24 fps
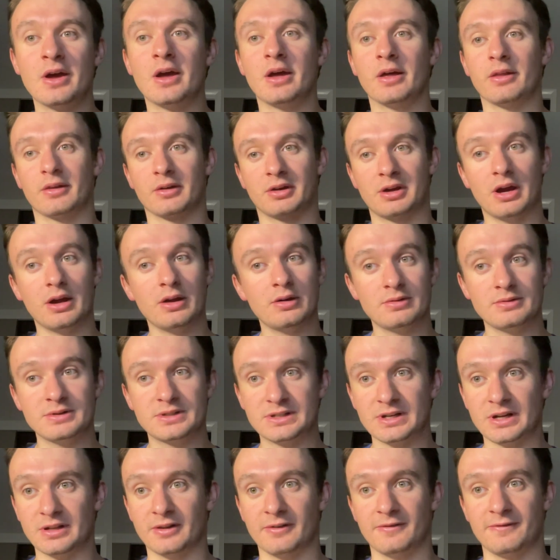The guy who
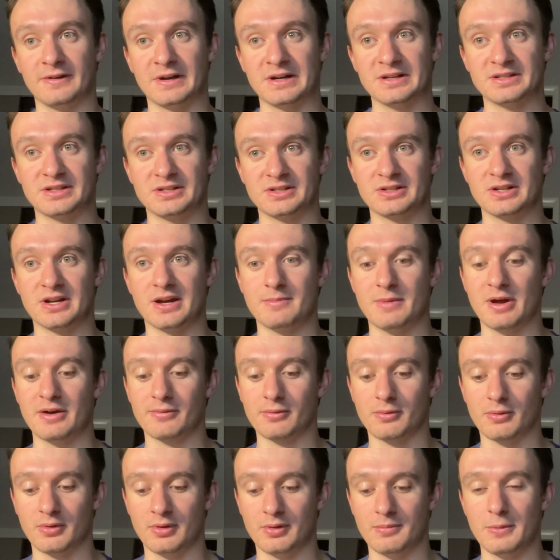set the fastest time ever
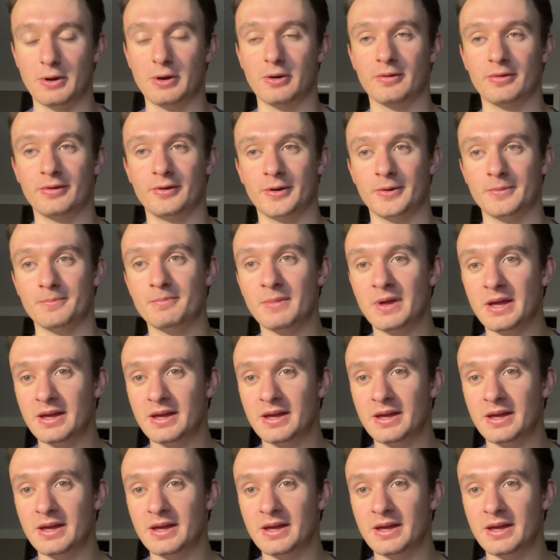on the marathon,